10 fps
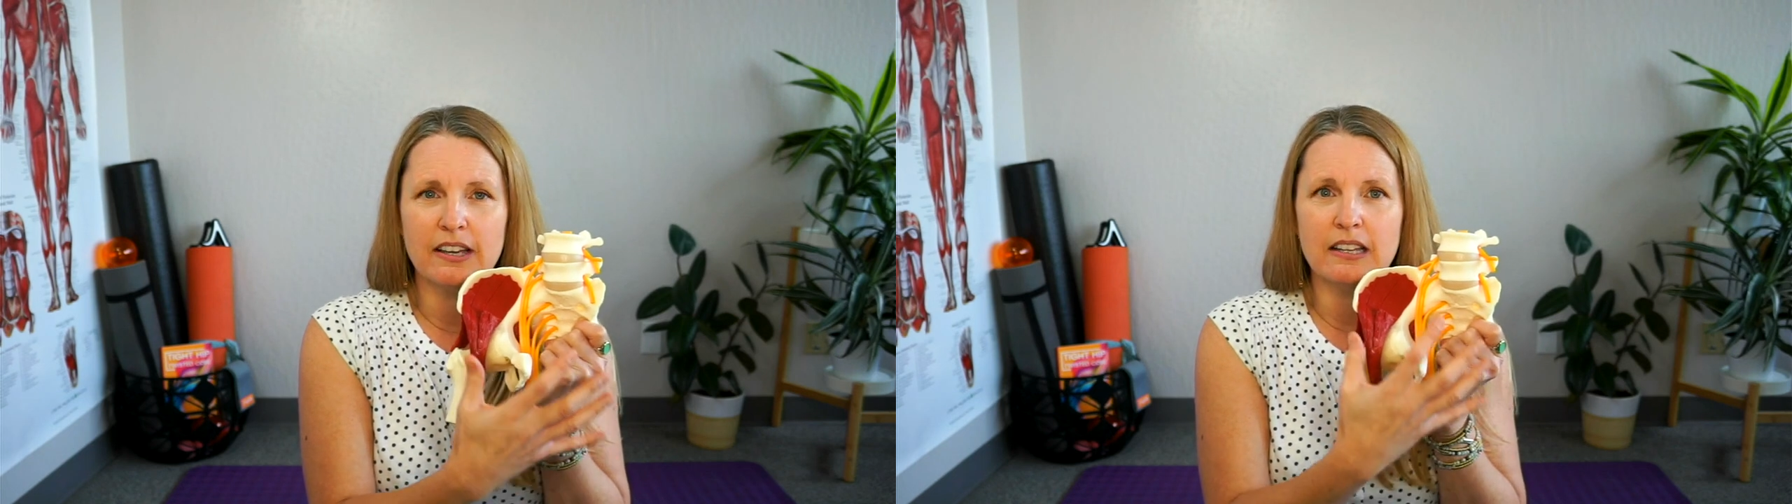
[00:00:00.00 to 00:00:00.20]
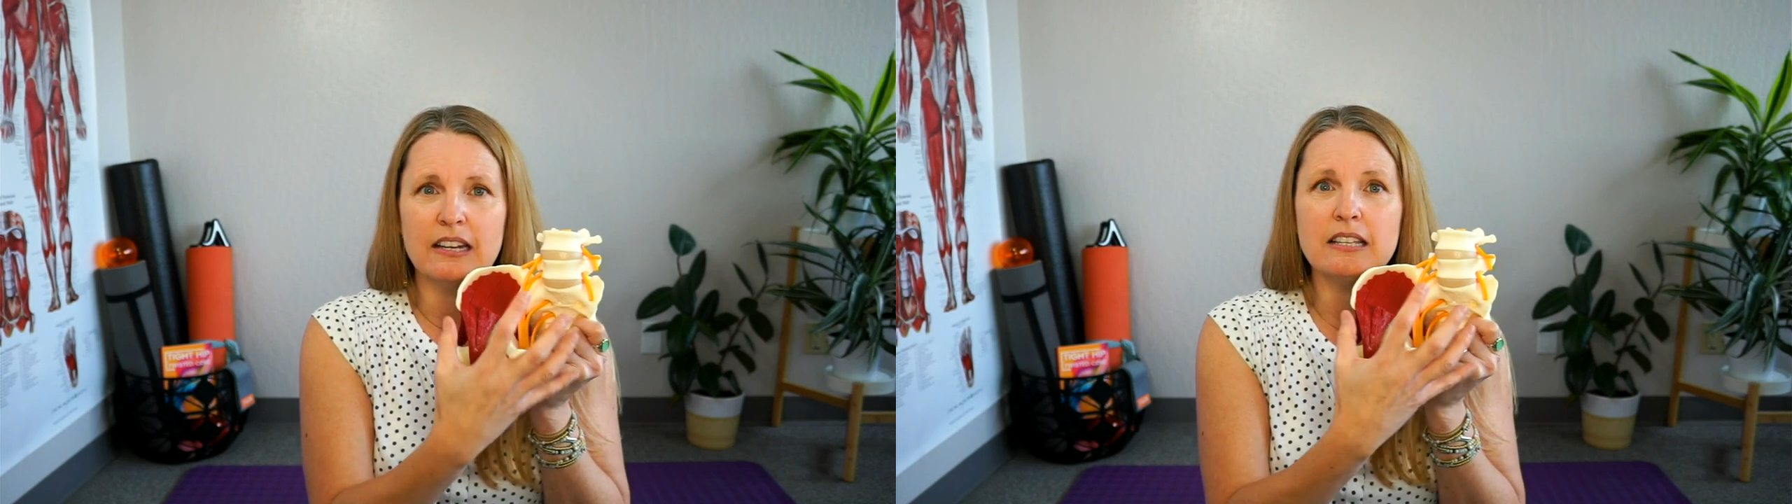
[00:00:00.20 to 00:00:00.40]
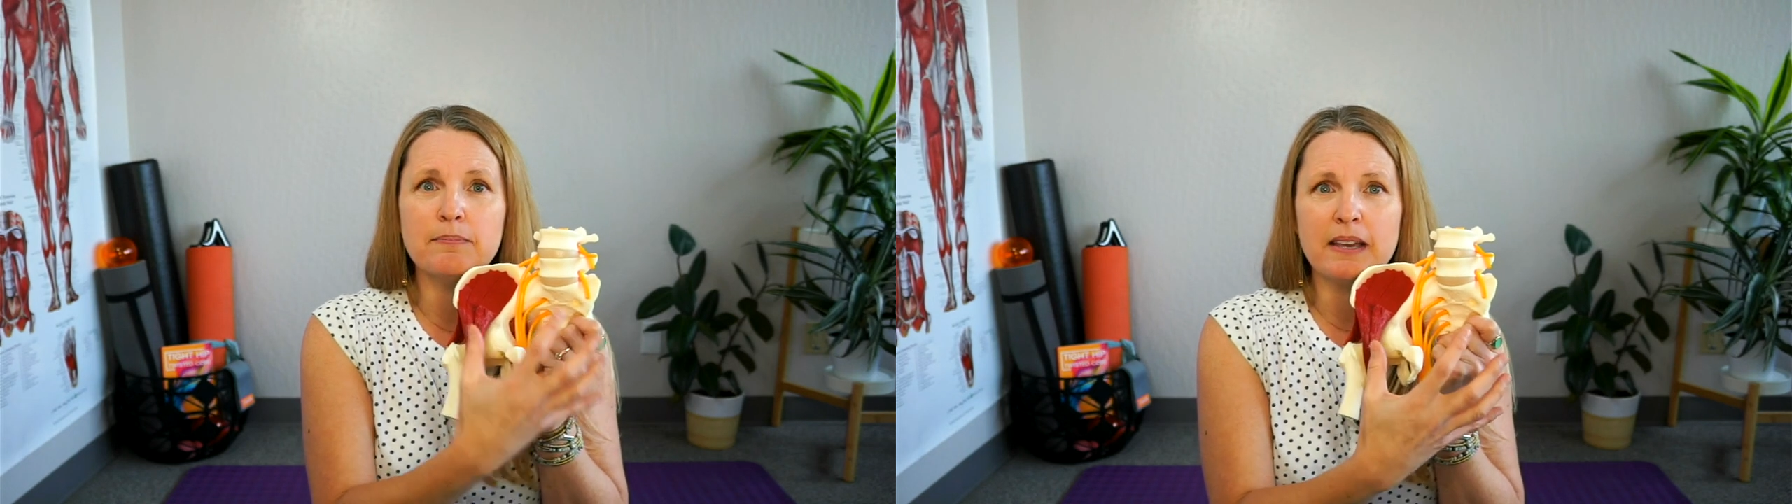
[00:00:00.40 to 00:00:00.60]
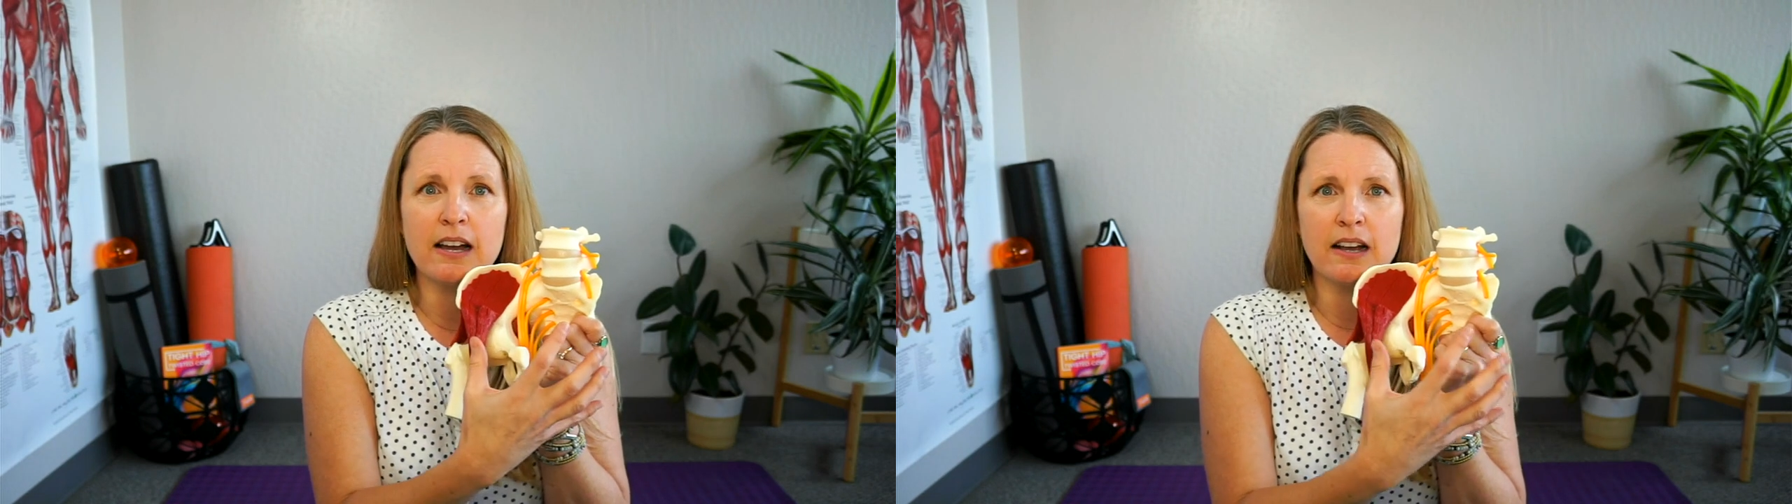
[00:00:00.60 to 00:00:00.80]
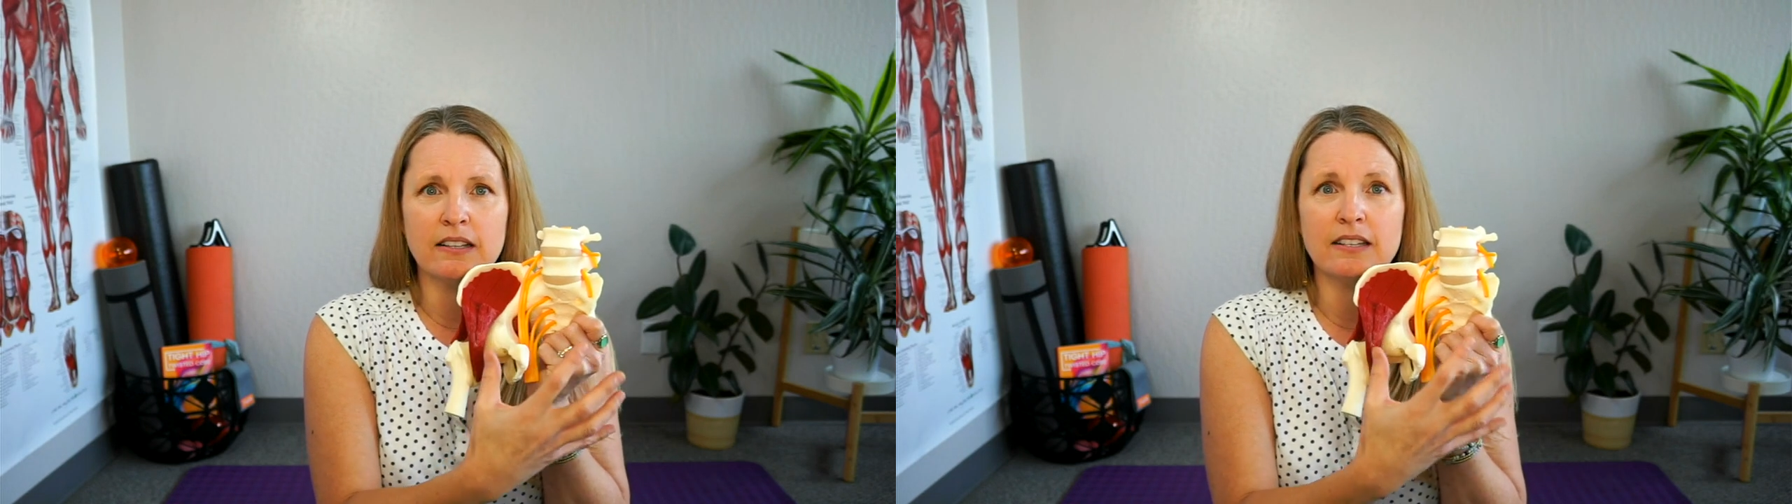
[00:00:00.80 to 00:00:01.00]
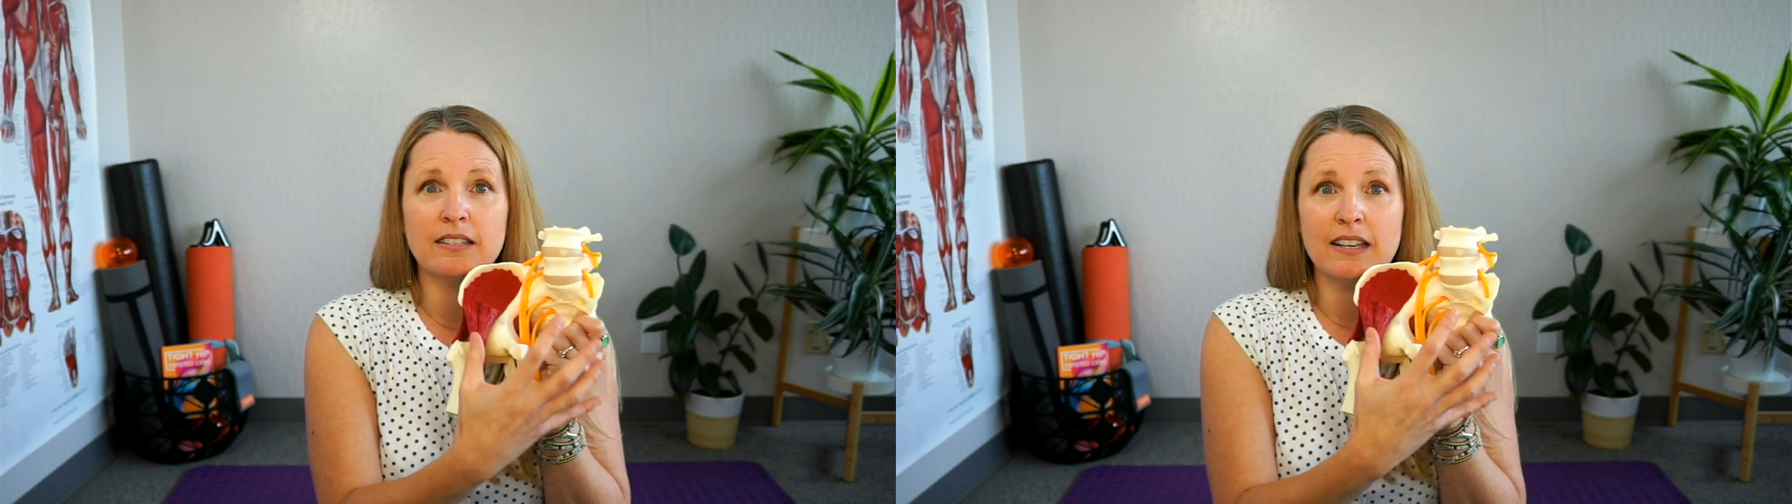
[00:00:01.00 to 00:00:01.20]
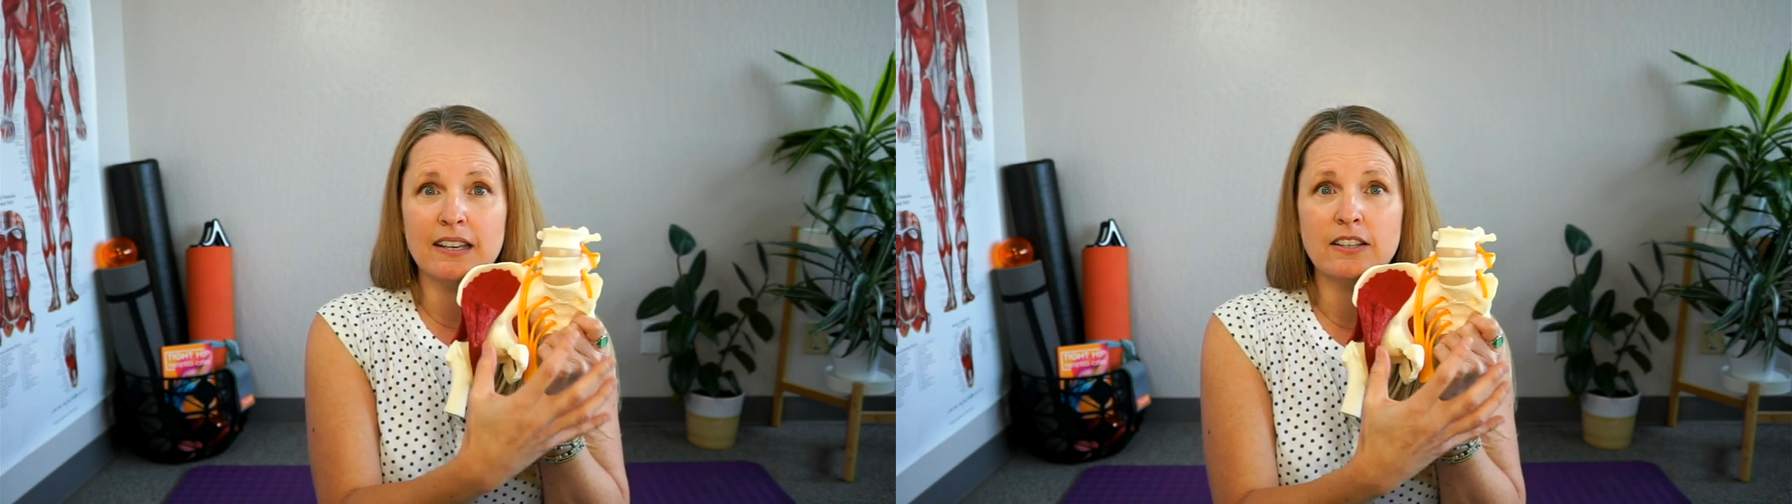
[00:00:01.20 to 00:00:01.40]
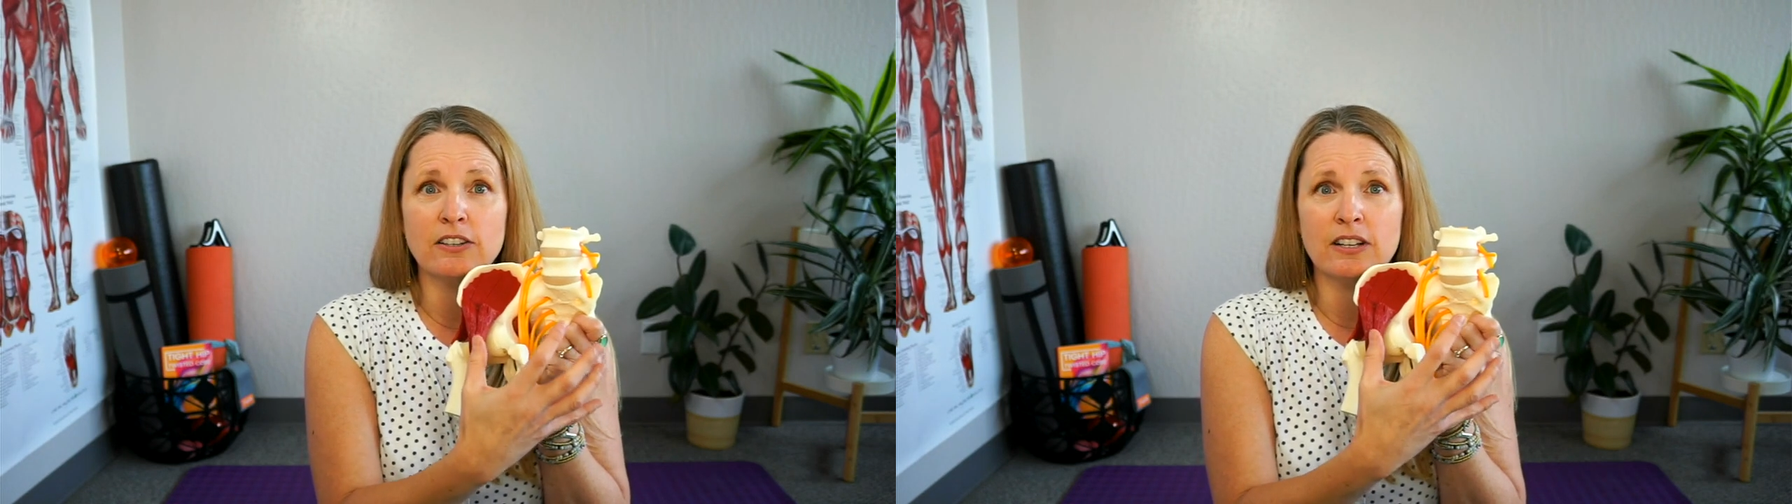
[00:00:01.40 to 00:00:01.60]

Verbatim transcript: it is because this is our